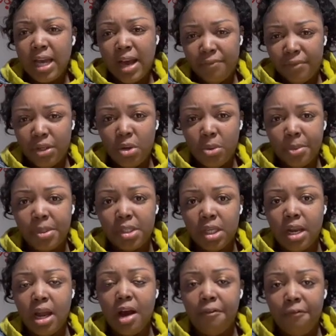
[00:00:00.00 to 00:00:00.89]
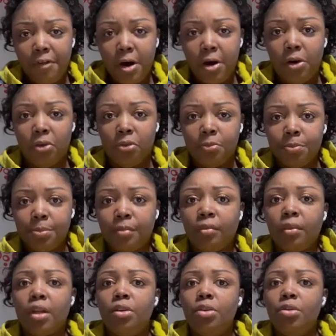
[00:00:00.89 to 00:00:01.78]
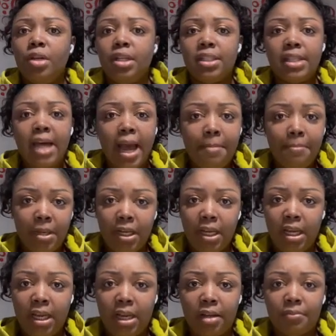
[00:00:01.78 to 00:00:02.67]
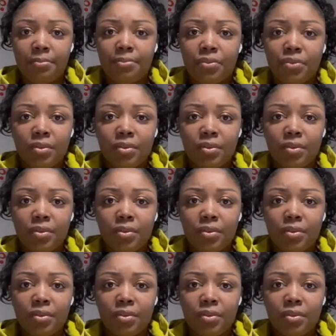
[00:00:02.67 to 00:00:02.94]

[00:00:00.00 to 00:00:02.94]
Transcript: have notes in our phone. You can type it in.